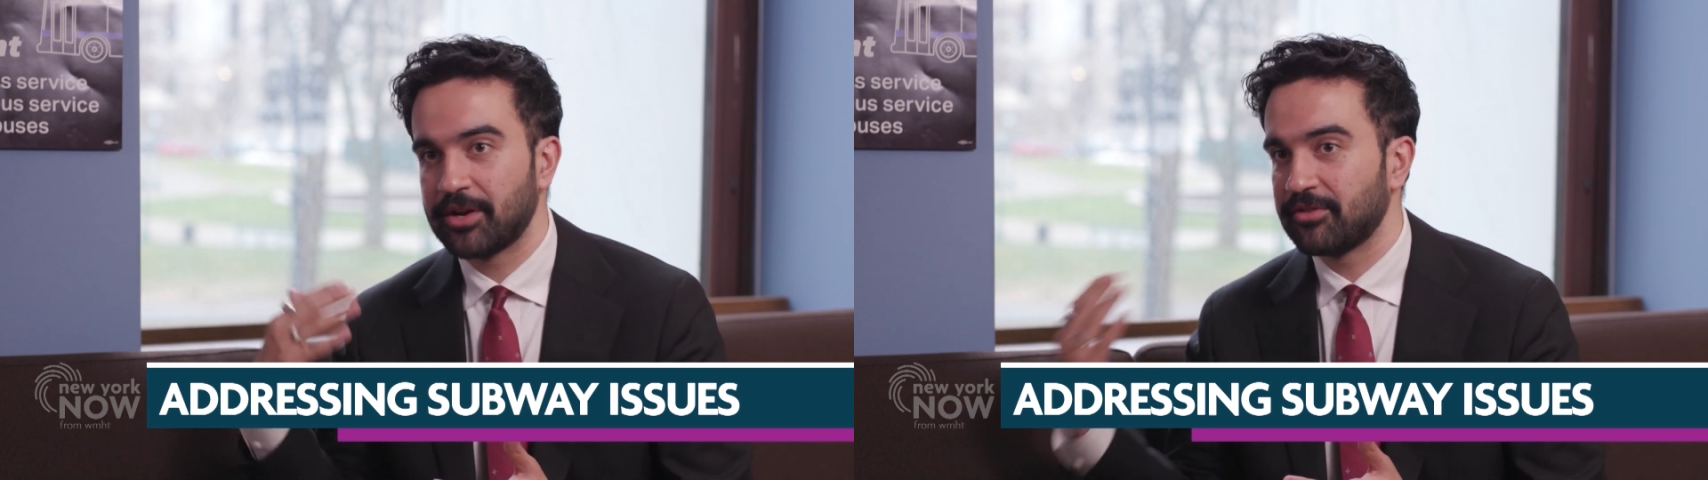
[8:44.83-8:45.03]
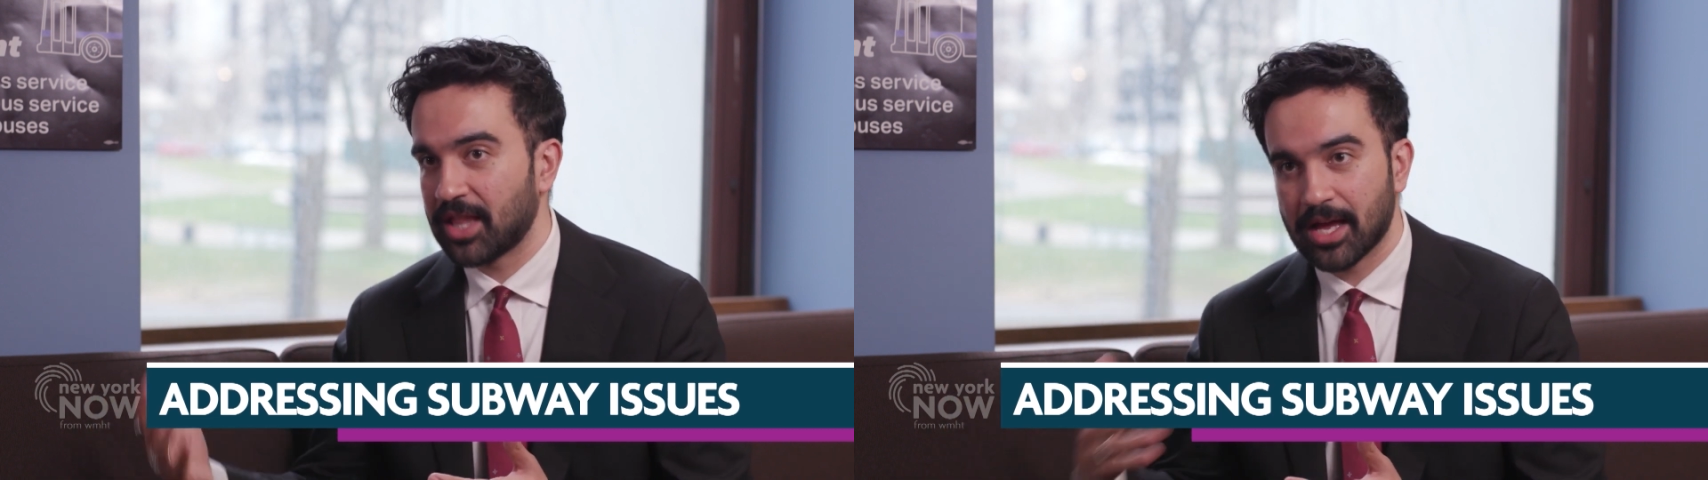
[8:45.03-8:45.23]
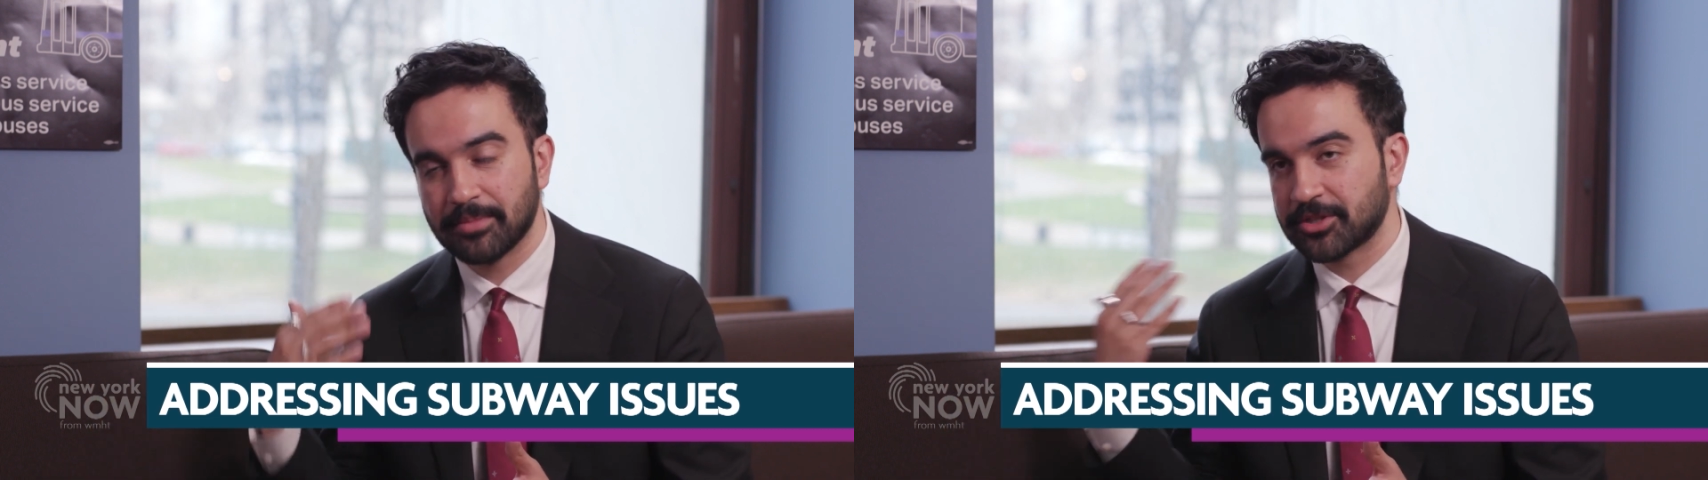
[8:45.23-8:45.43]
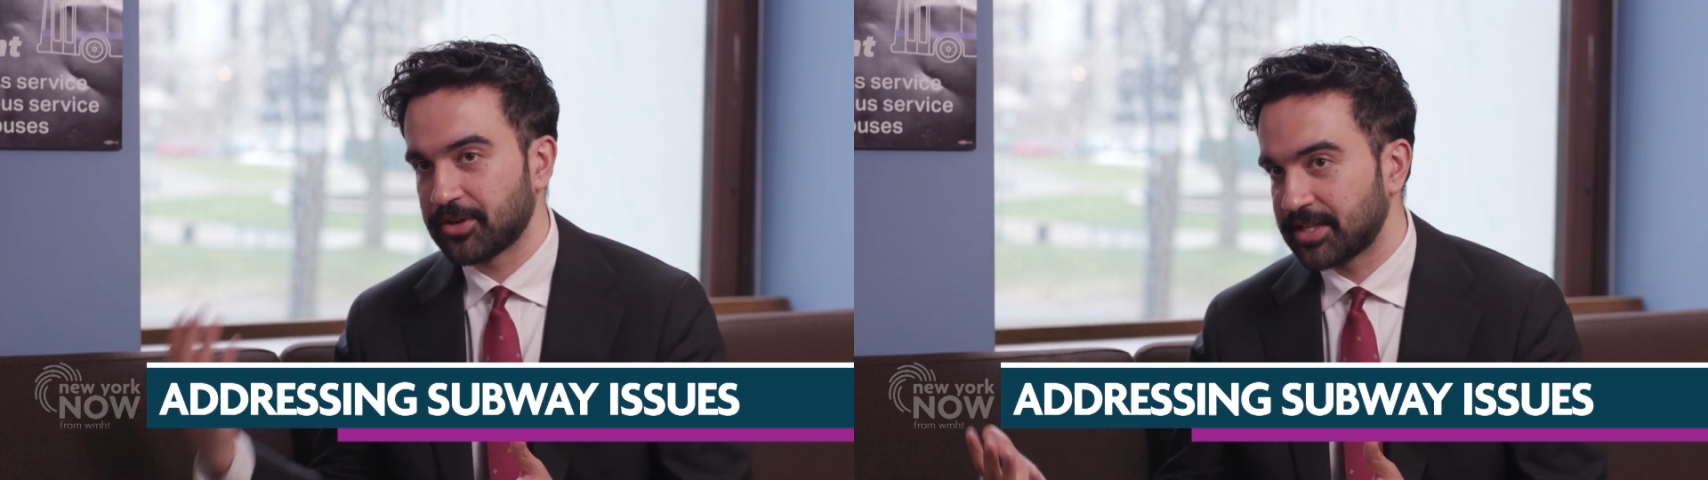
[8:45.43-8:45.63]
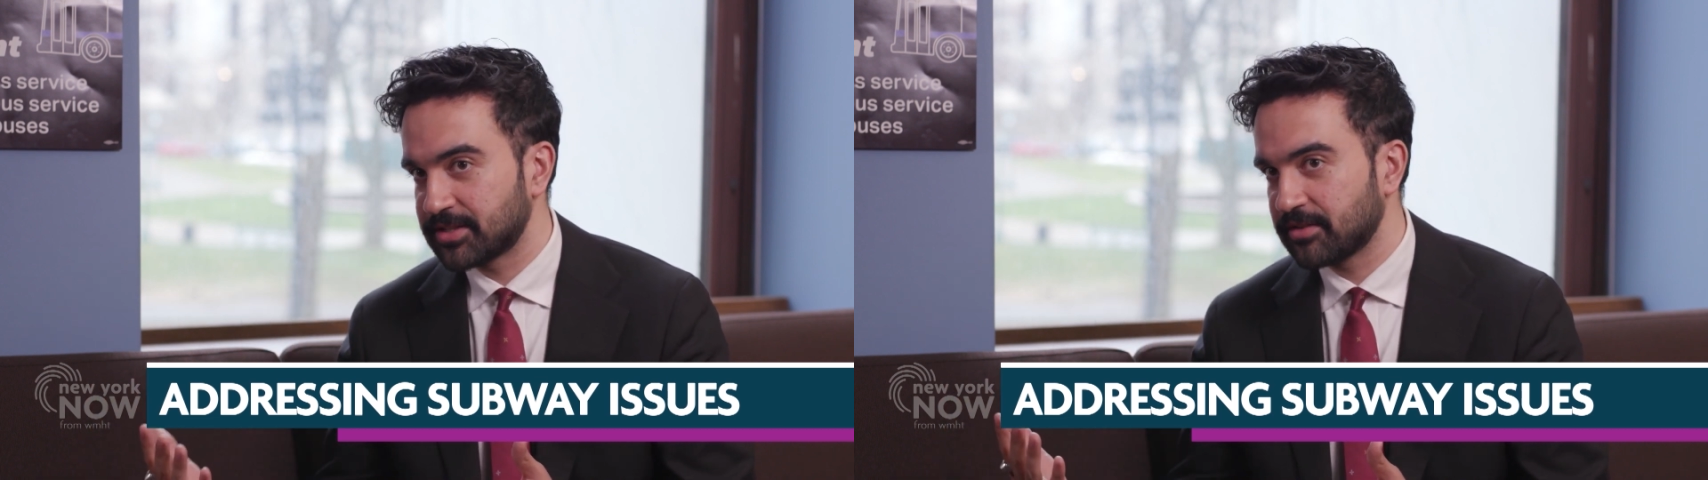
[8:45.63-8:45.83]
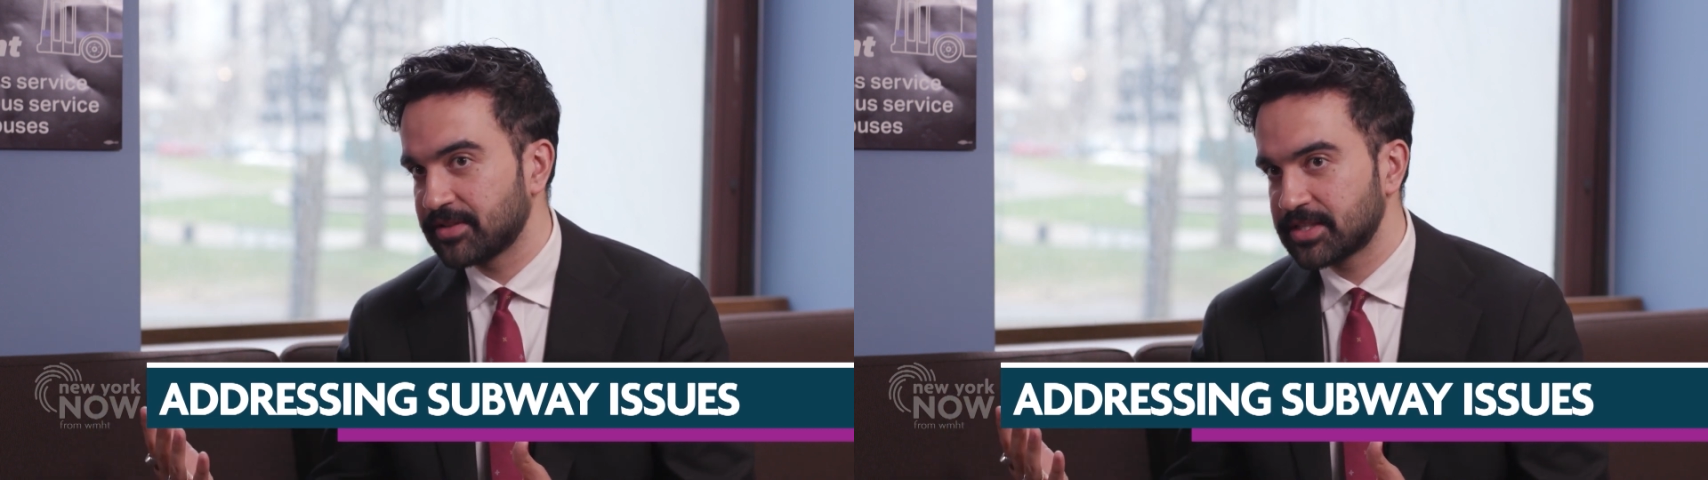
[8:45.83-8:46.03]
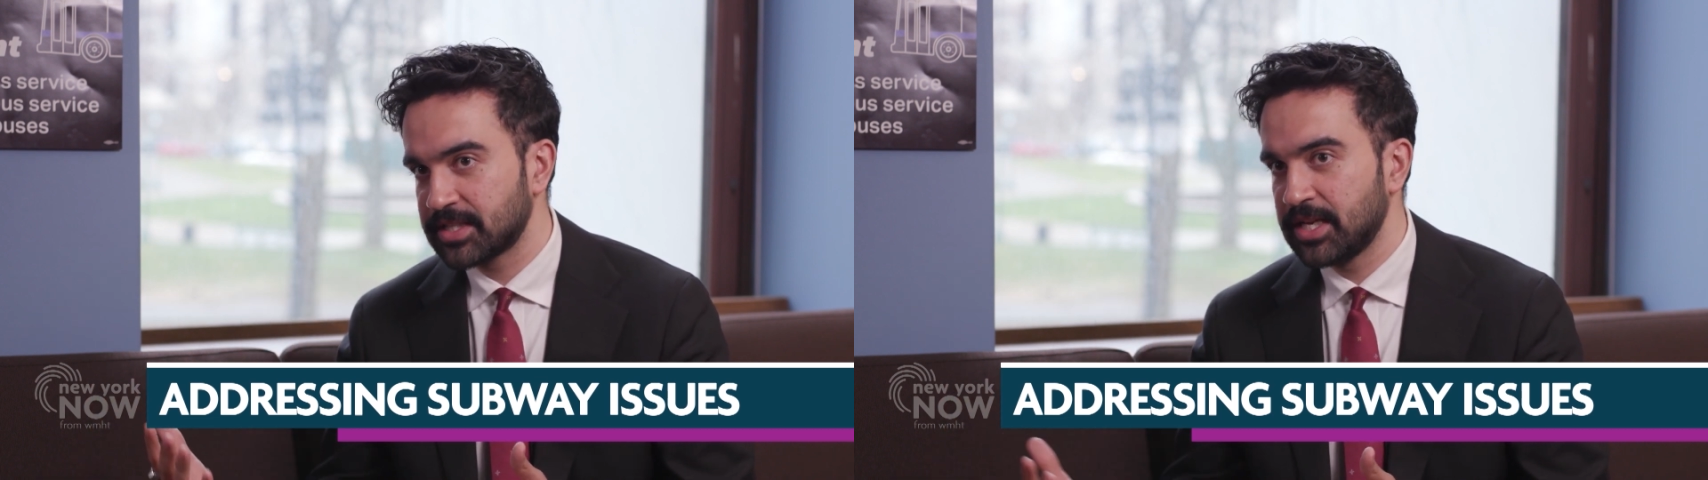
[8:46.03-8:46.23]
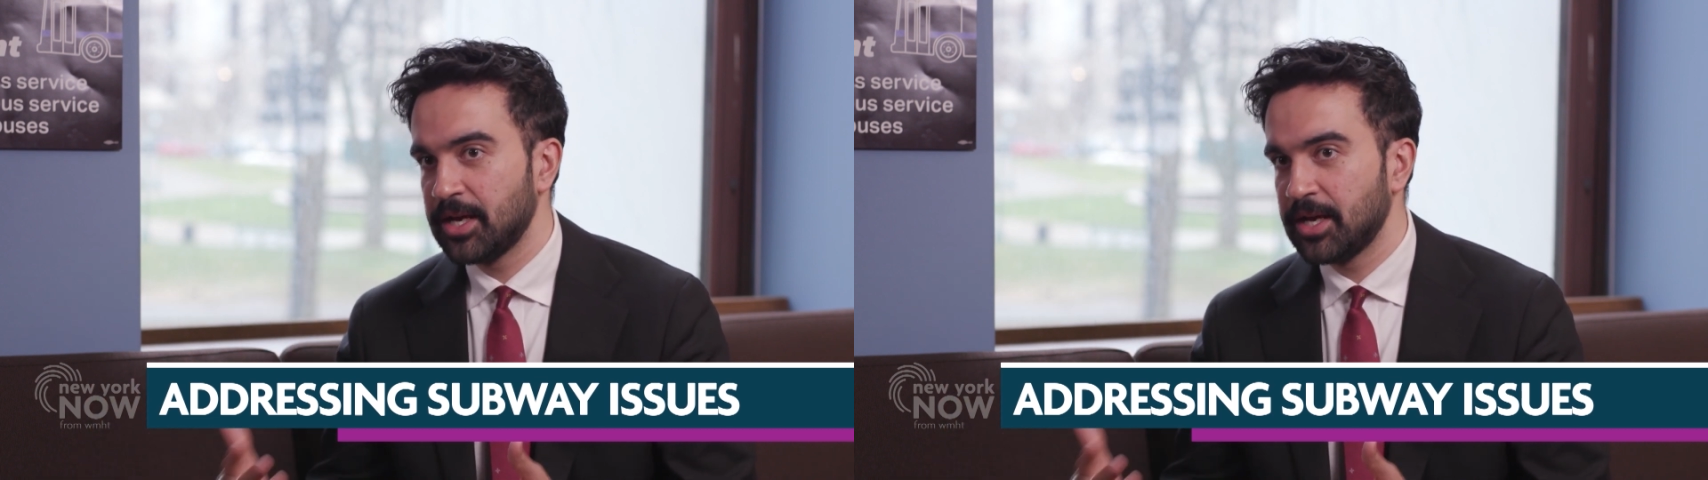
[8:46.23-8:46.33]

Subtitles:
and reliable train service.